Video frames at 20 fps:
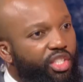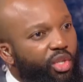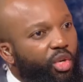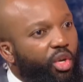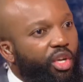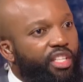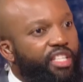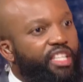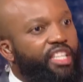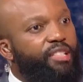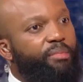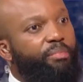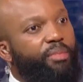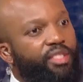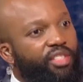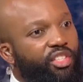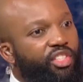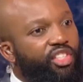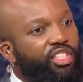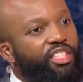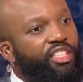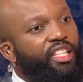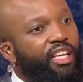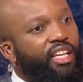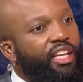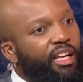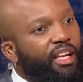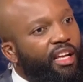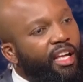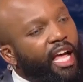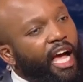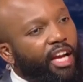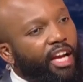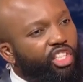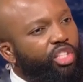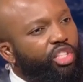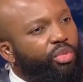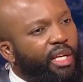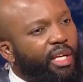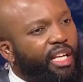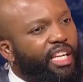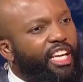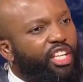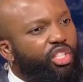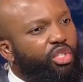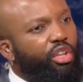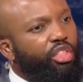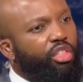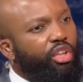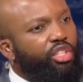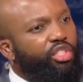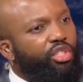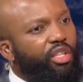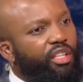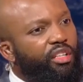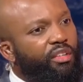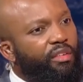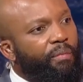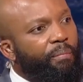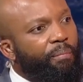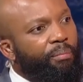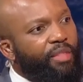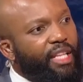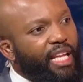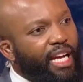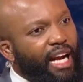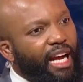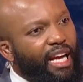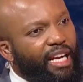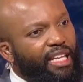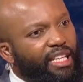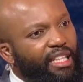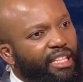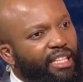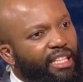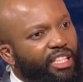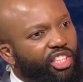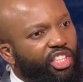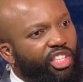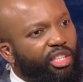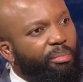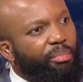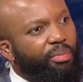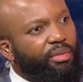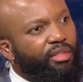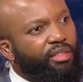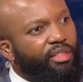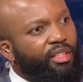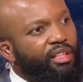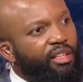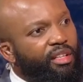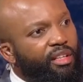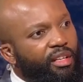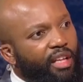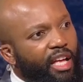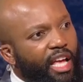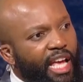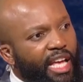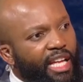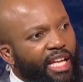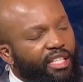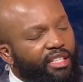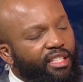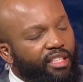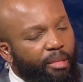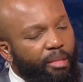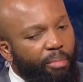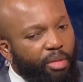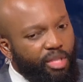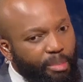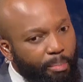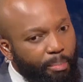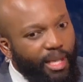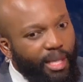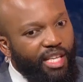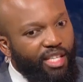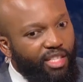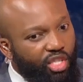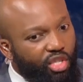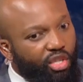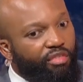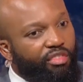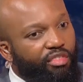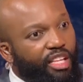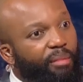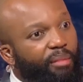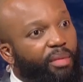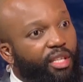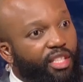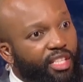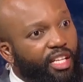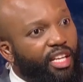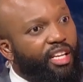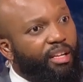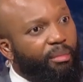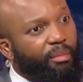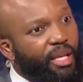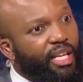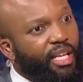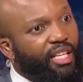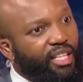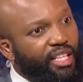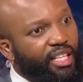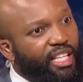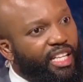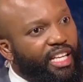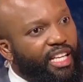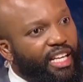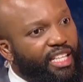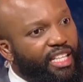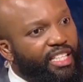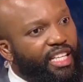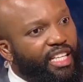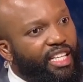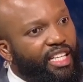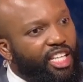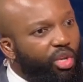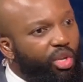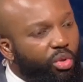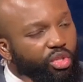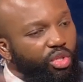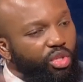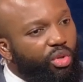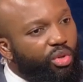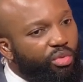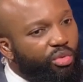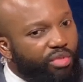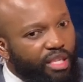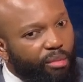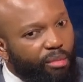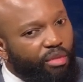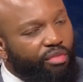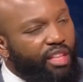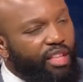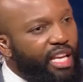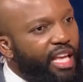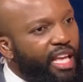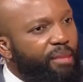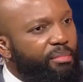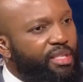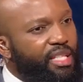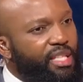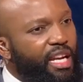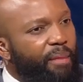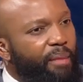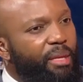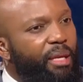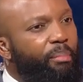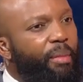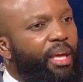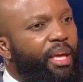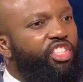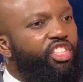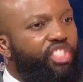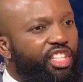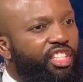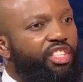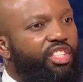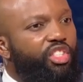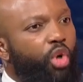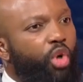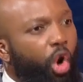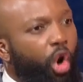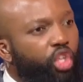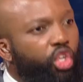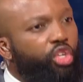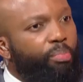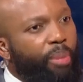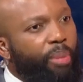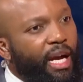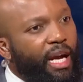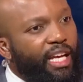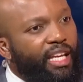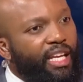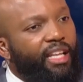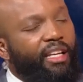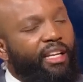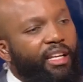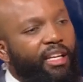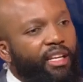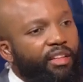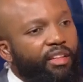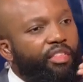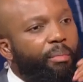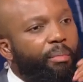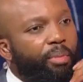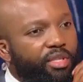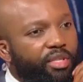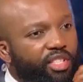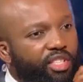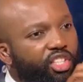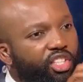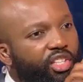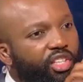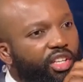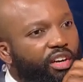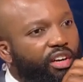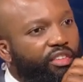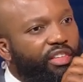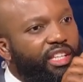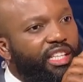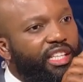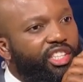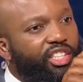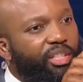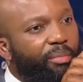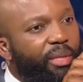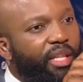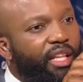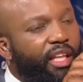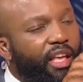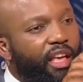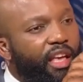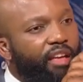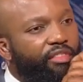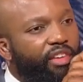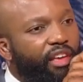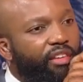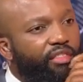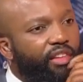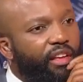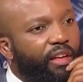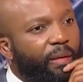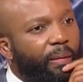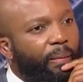to contest positions. I just want to get your thoughts on the current leadership and the possibility of them returning, being re-elected, and also some of the names that are being mentioned to occupy the position of leadership in the EFF.